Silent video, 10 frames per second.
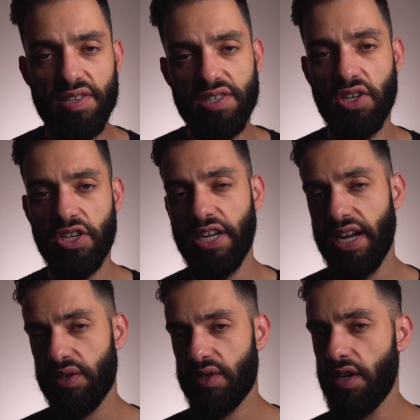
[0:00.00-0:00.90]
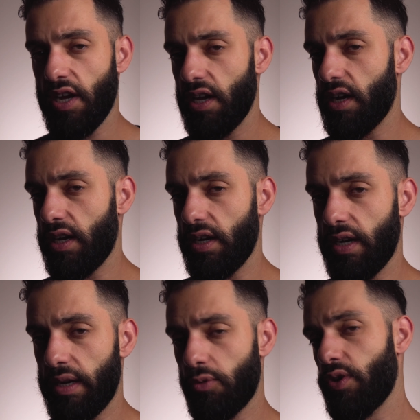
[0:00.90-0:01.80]
as sturdy as
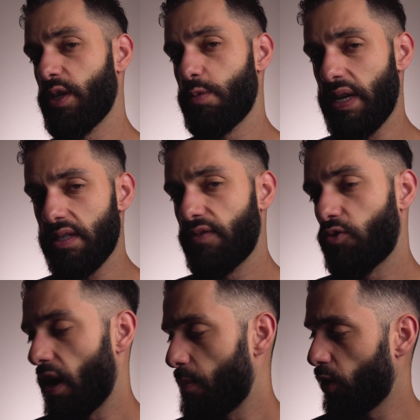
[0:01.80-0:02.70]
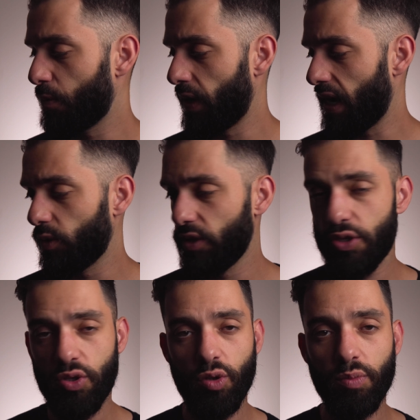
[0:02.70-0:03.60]
a more expensive tripod, but I would
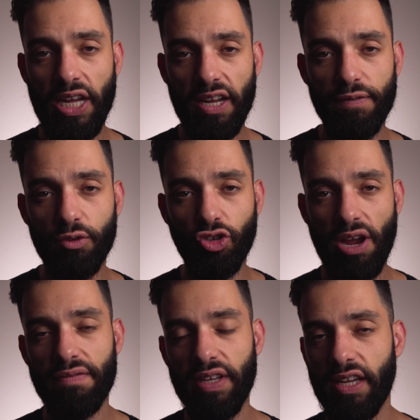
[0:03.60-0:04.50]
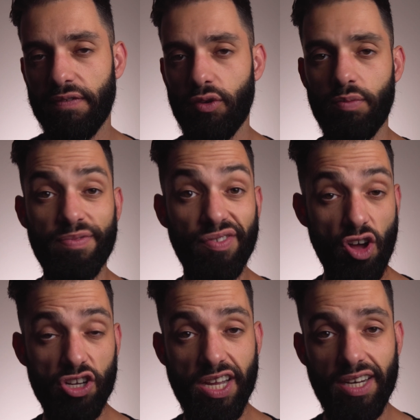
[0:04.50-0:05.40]
assume that if you're traveling, if you're
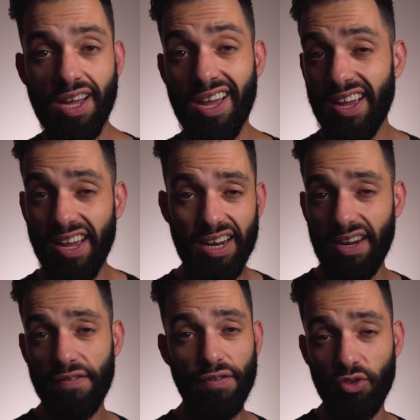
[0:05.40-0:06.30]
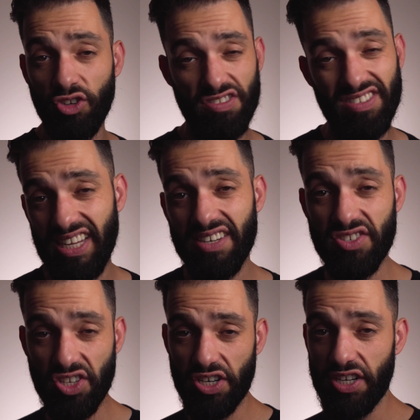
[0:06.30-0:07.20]
vlogging, and if you just need a
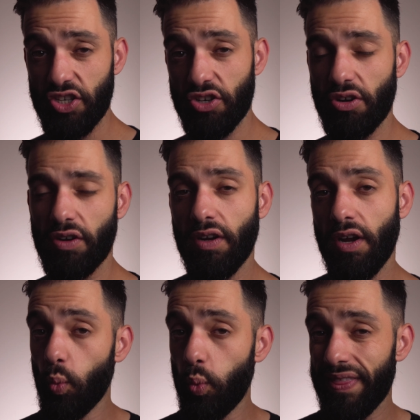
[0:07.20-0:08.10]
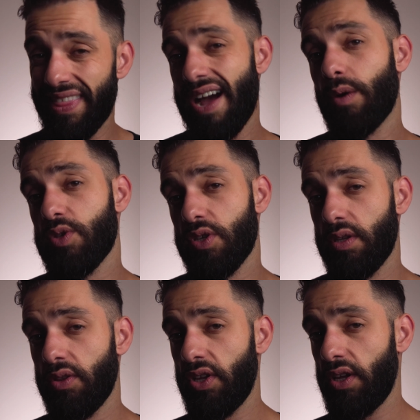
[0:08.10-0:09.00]
sturdy shot without
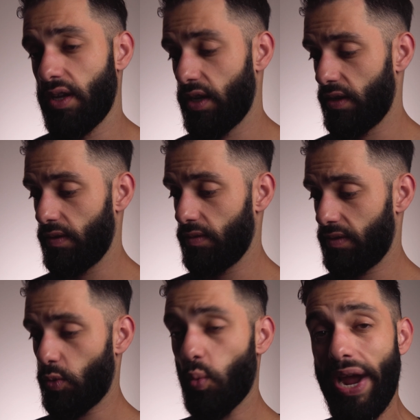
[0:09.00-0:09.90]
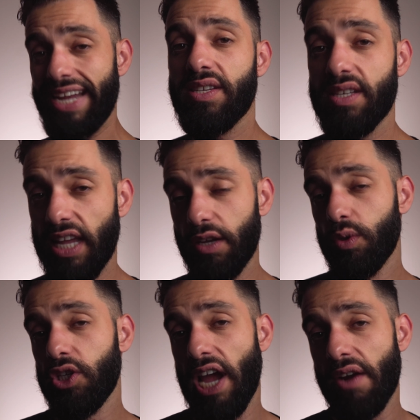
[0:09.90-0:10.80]
the weight that you
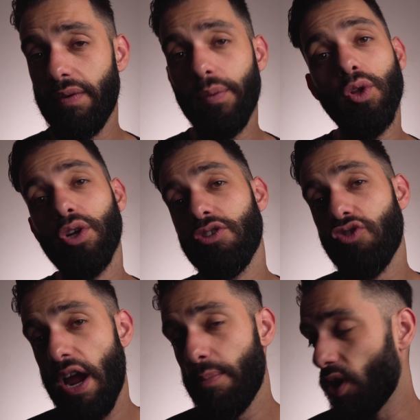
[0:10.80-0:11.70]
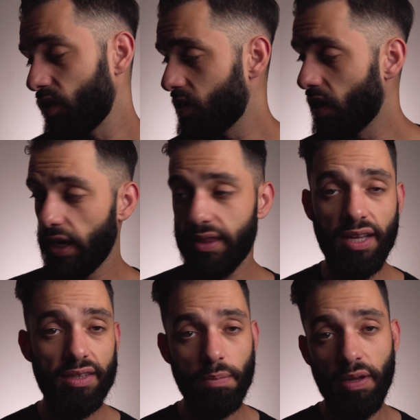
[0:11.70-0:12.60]
would carry with other tripods, I
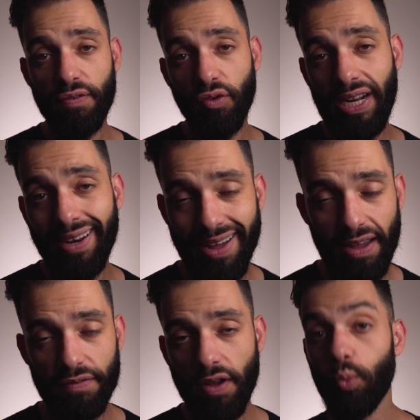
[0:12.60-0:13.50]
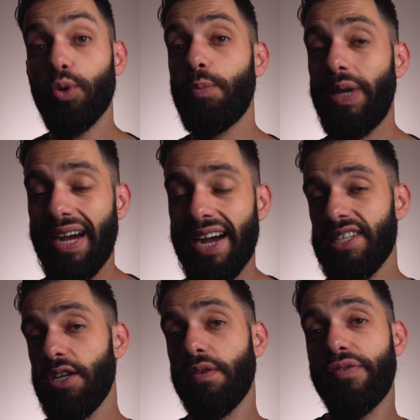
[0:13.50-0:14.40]
think the Befree Live would be
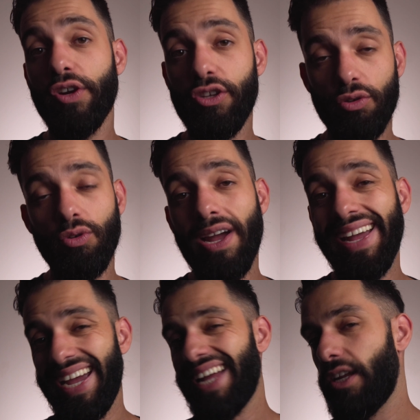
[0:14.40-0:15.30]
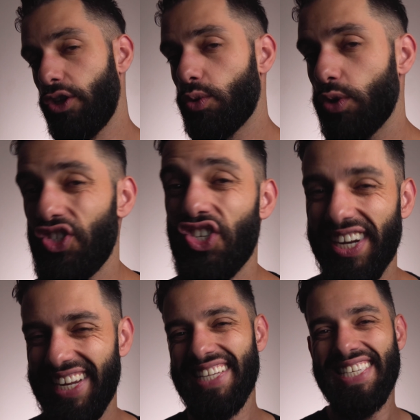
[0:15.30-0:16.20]
ideal for you and your
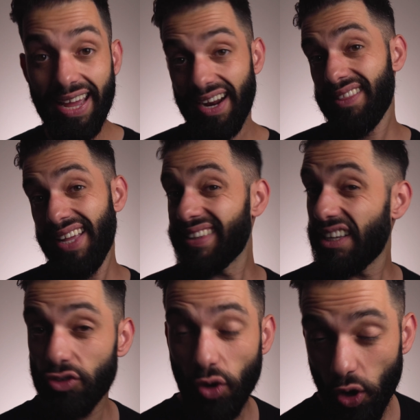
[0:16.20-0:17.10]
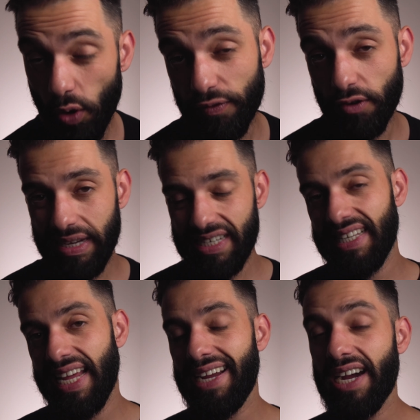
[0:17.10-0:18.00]
journeys. And I think that's all for me
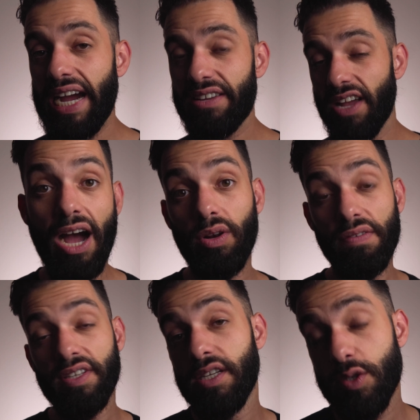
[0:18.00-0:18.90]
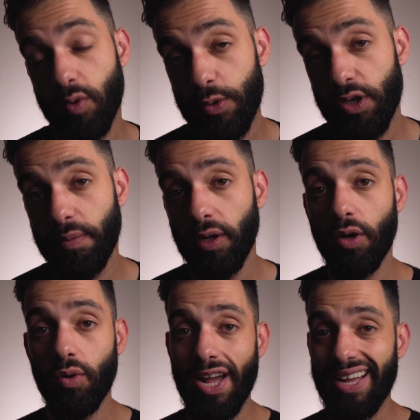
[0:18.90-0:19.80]
today, guys. I'll leave in the description
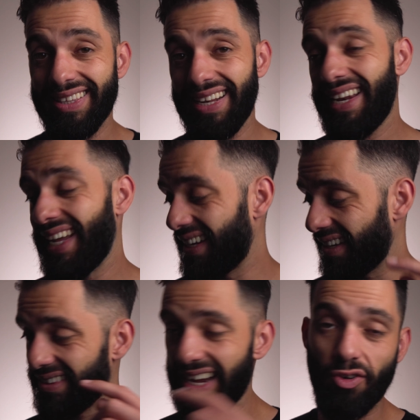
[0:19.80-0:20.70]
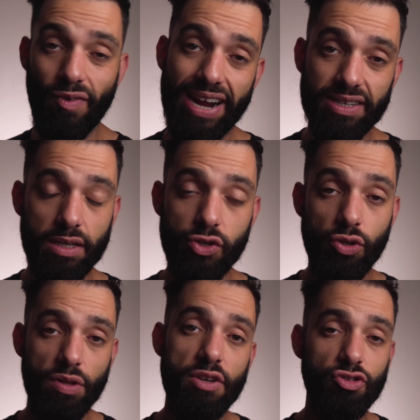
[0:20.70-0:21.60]
below the link direct
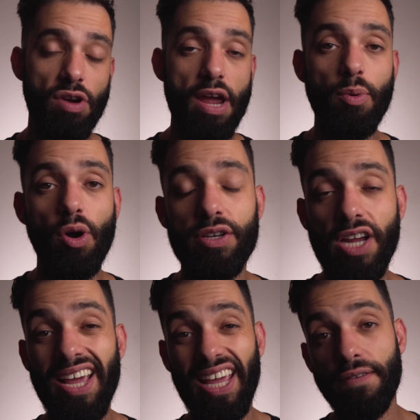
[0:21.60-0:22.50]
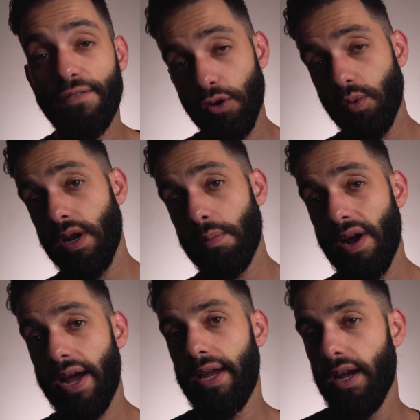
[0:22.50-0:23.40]
to this tripod. If you want to
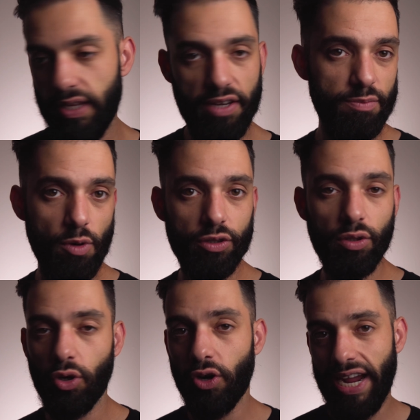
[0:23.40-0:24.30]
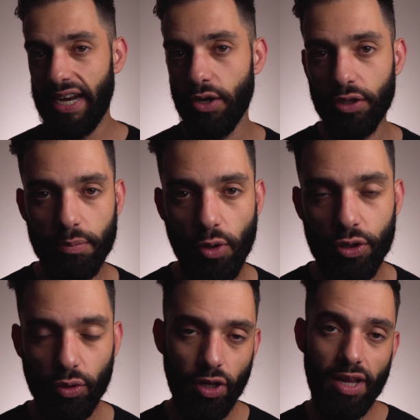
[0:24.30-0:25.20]
buy this model or any other
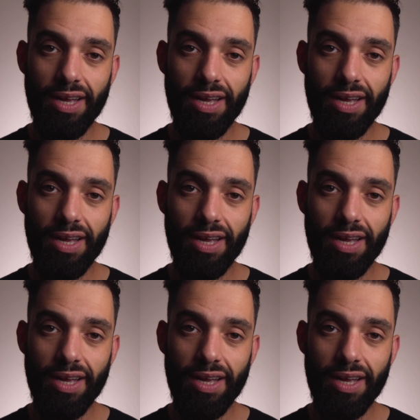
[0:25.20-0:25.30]
model,